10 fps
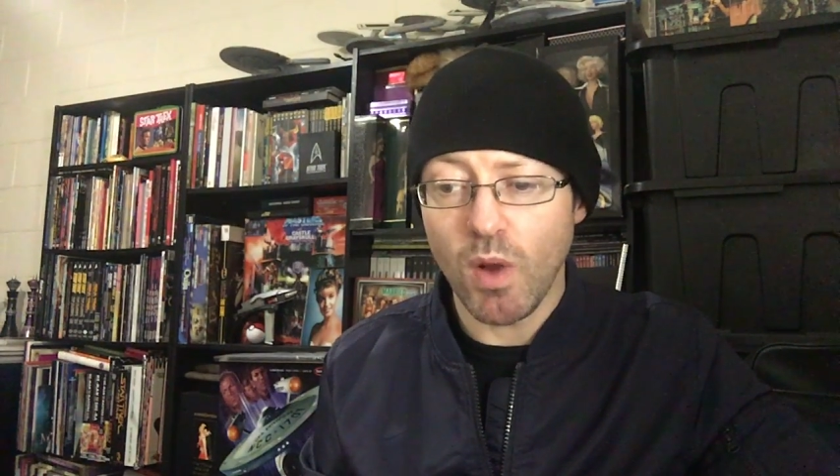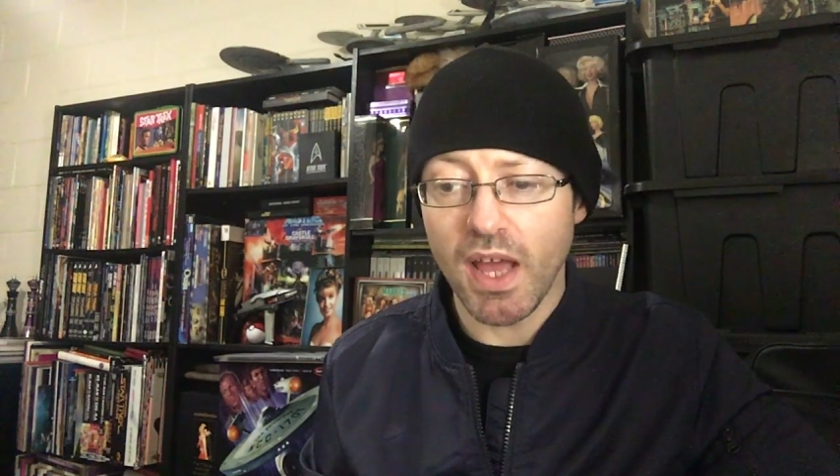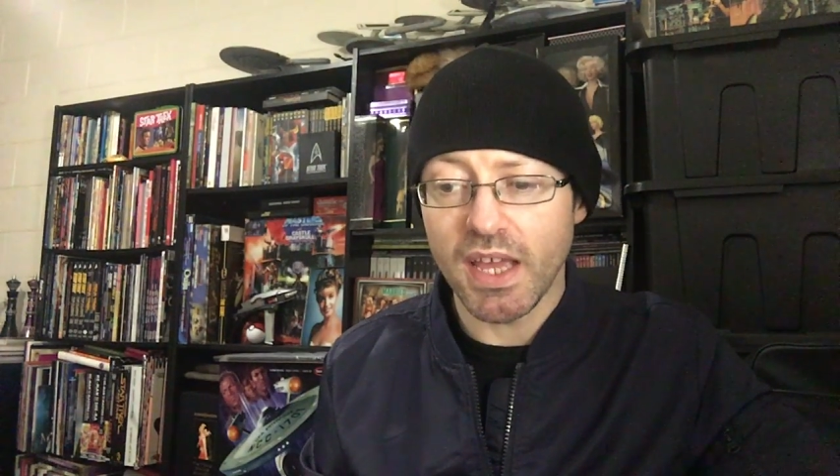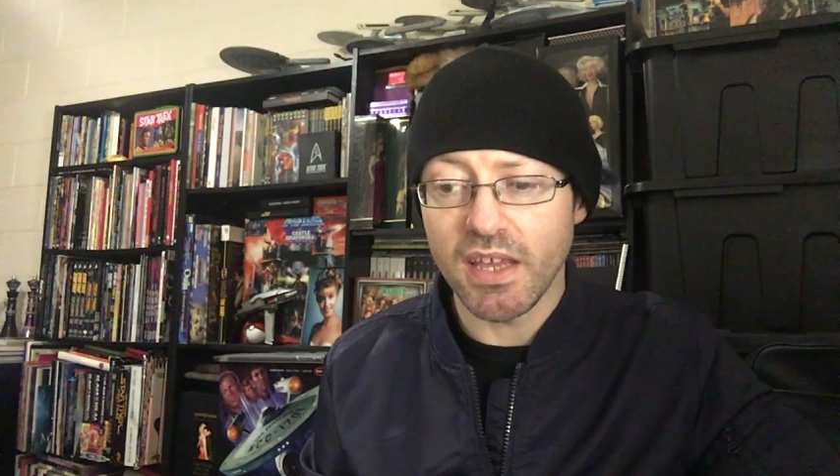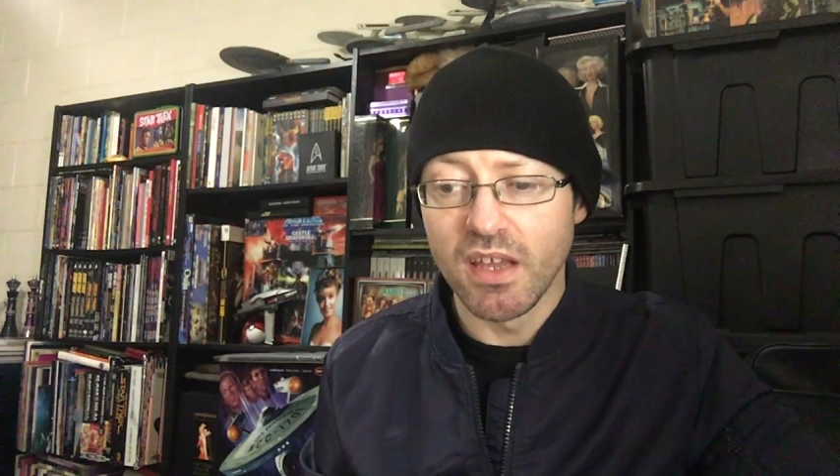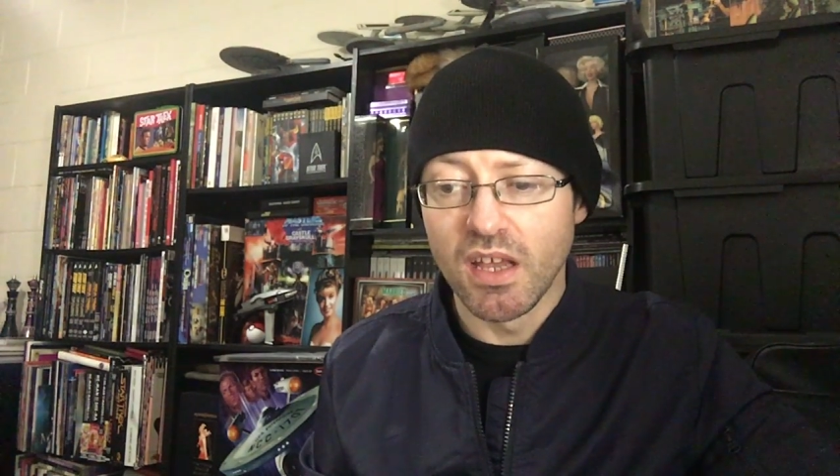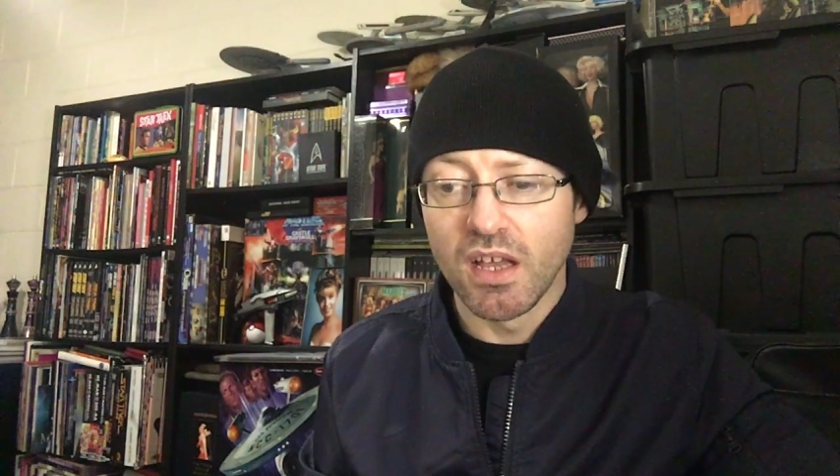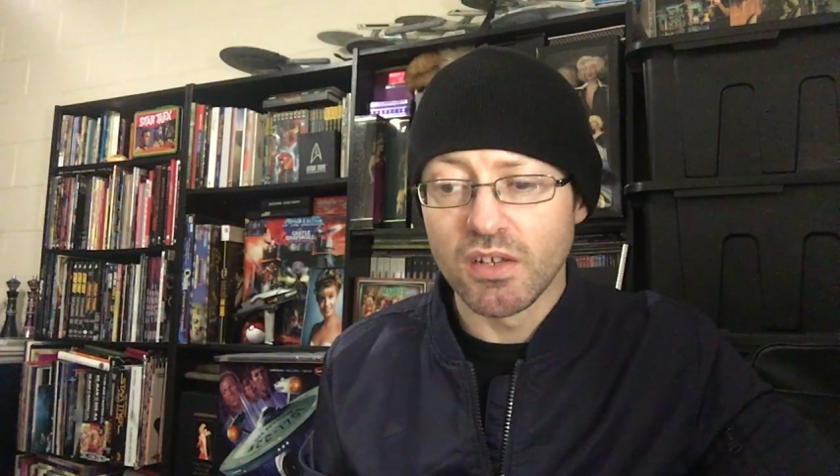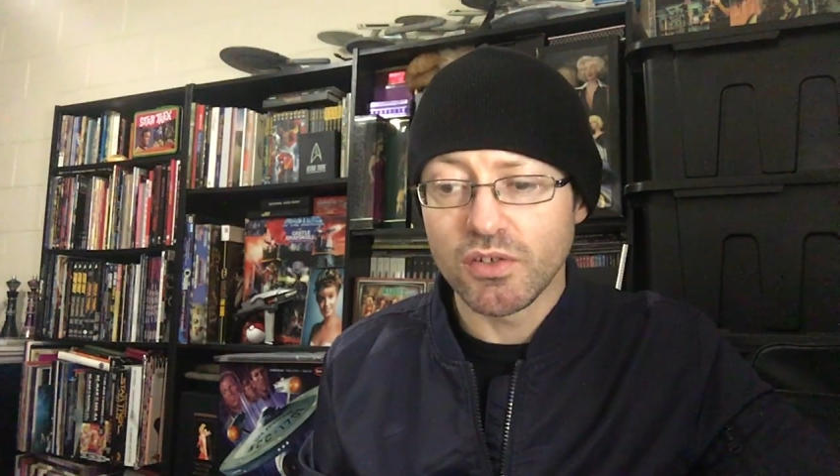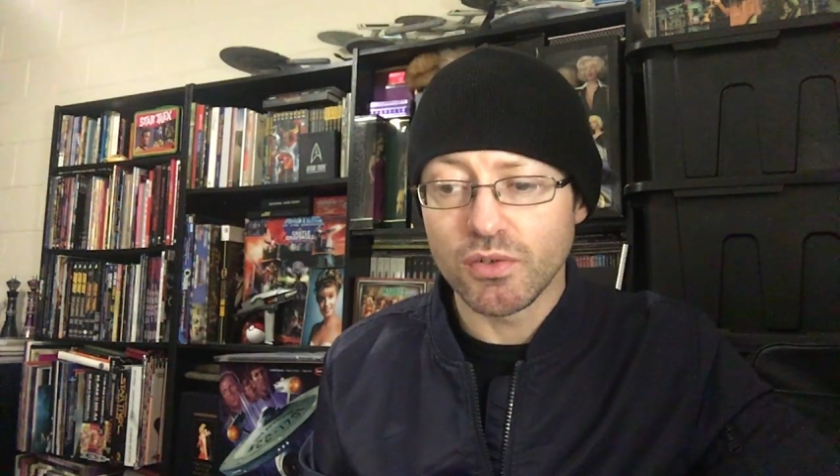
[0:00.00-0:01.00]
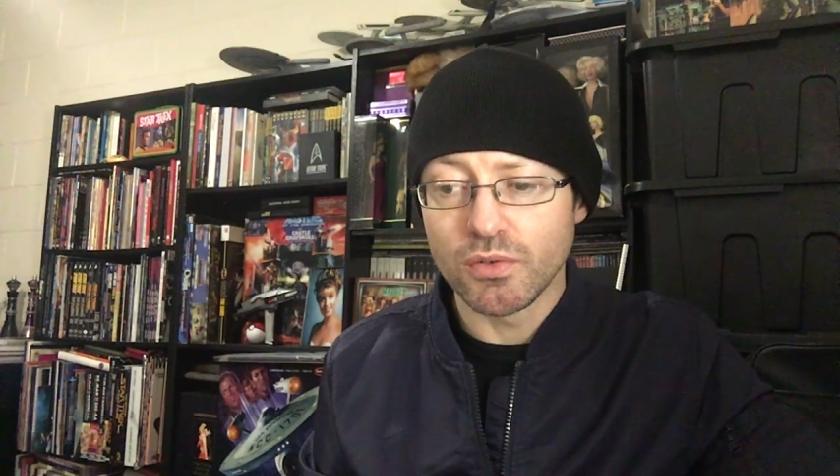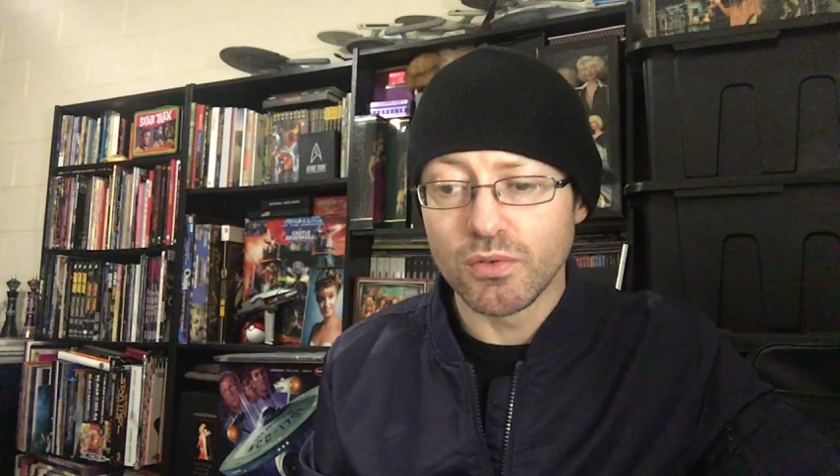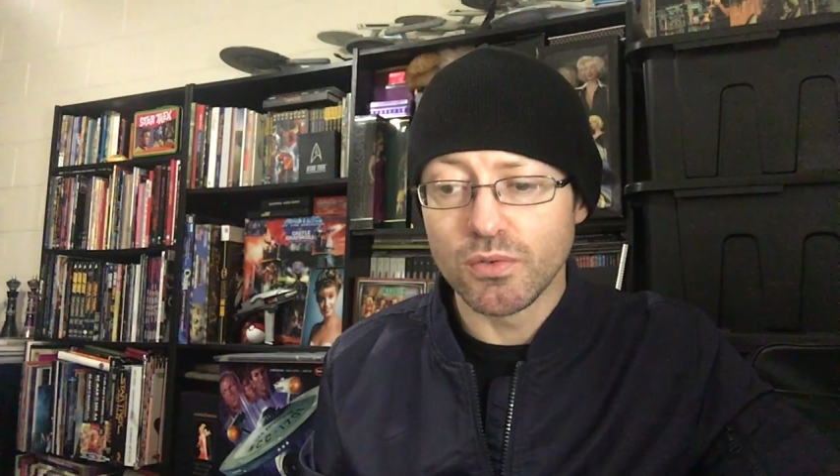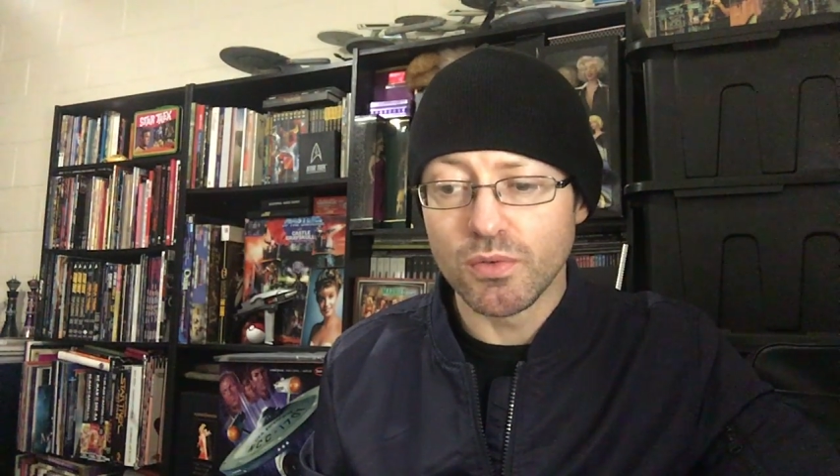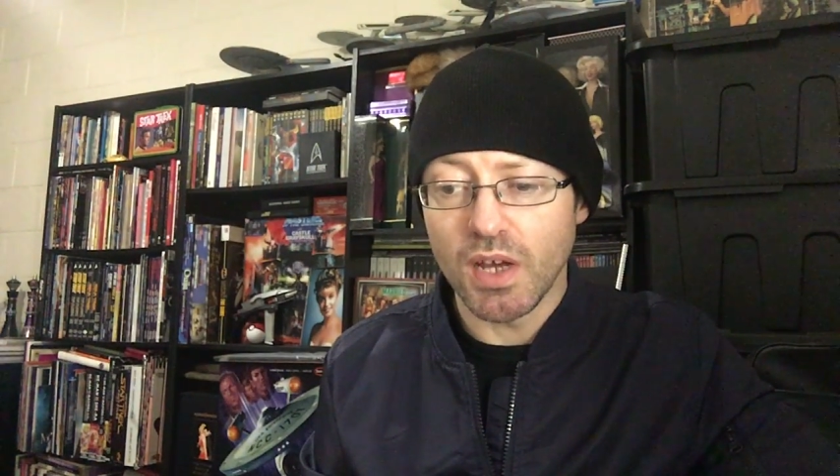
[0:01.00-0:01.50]
way
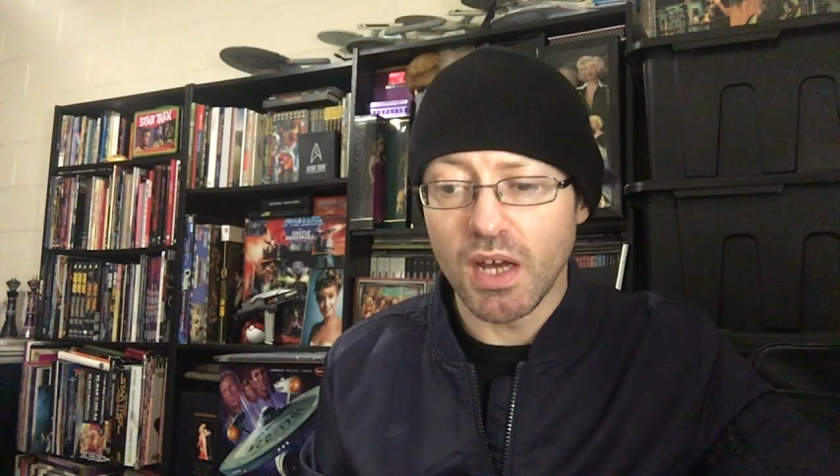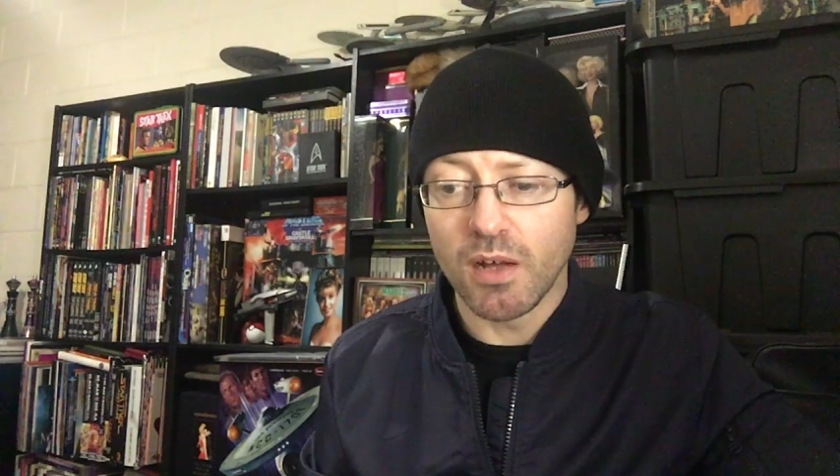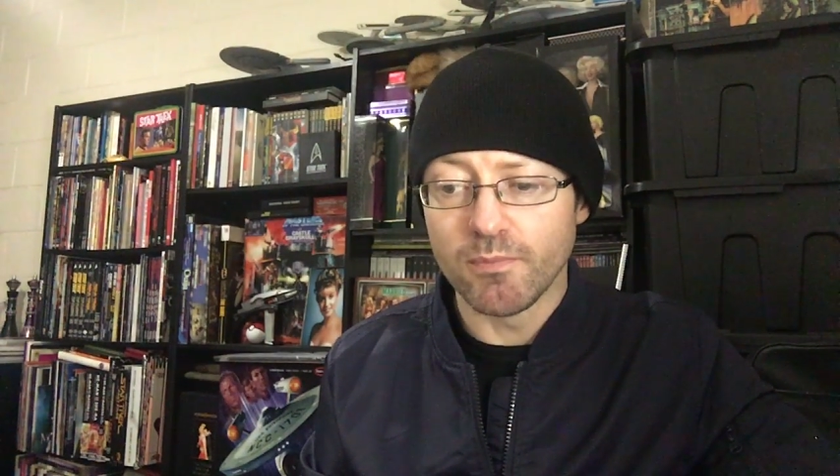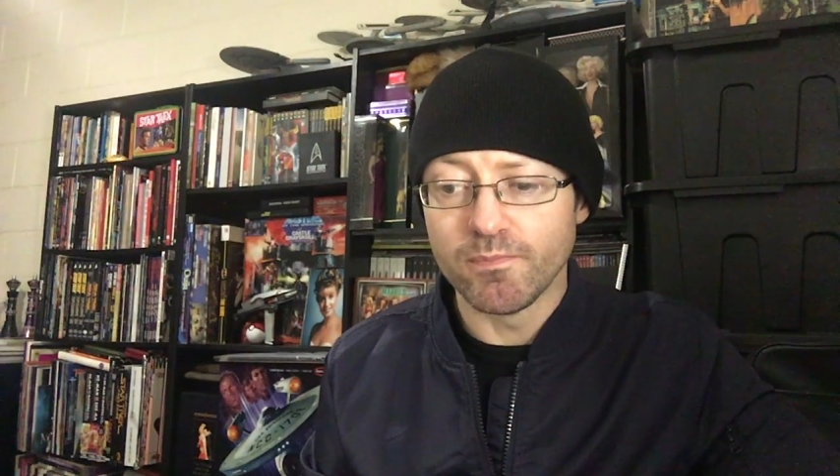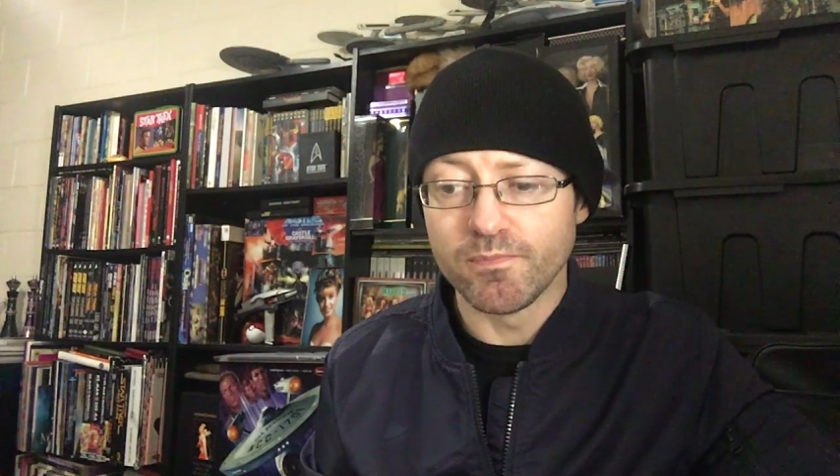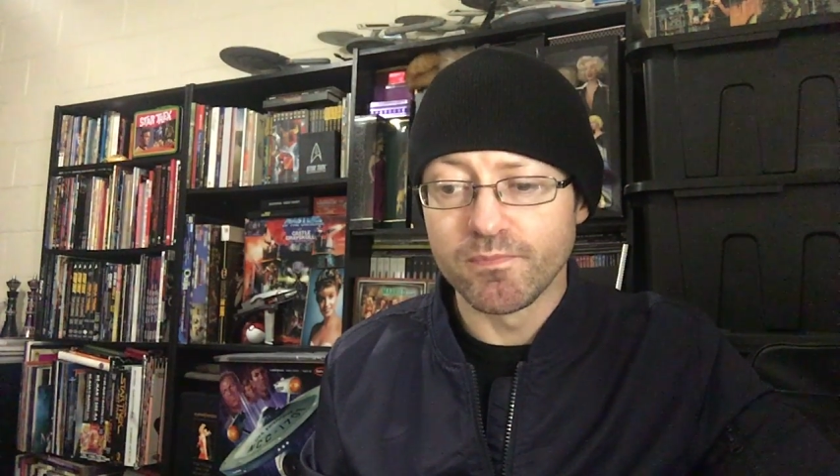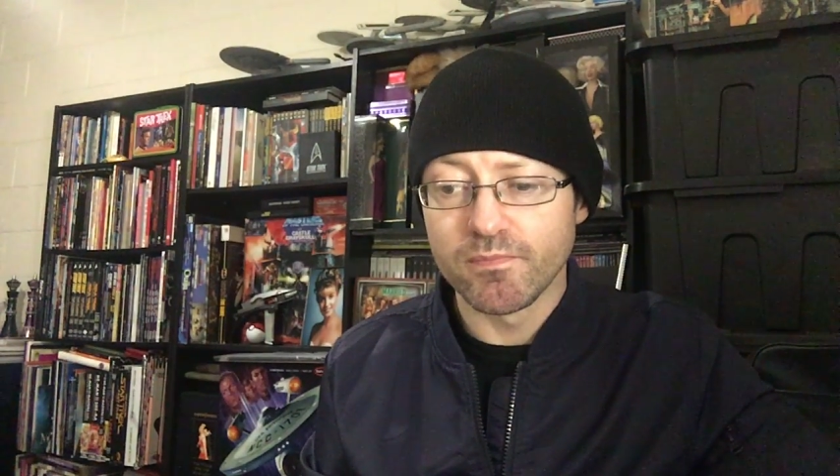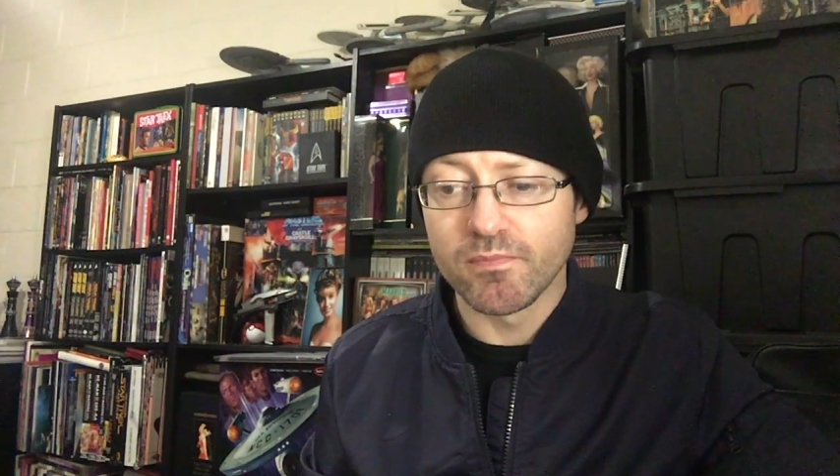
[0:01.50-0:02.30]
to um,